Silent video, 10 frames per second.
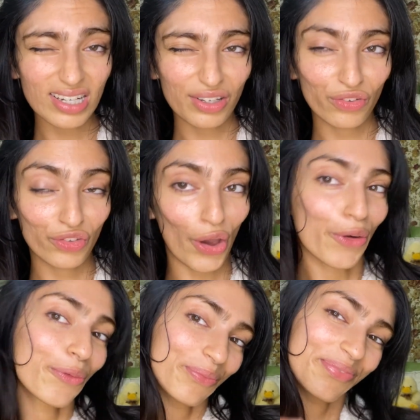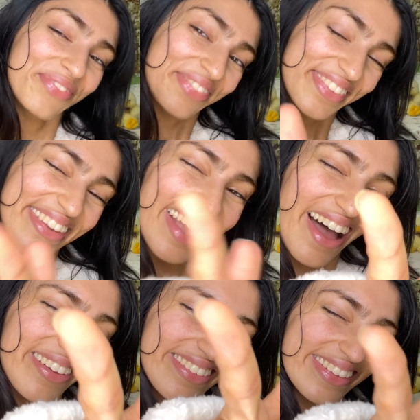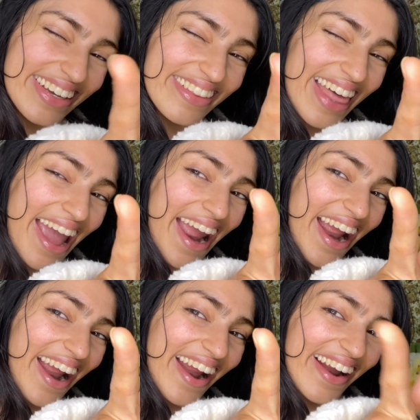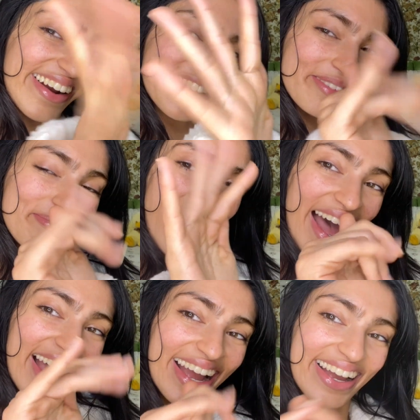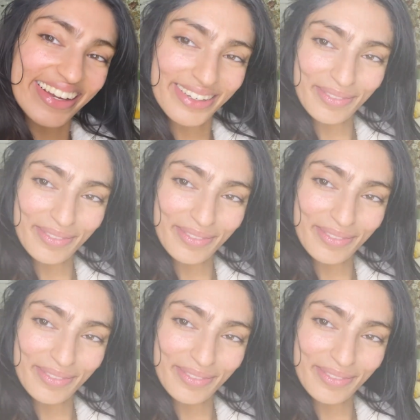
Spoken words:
So I'll see you there. Bye.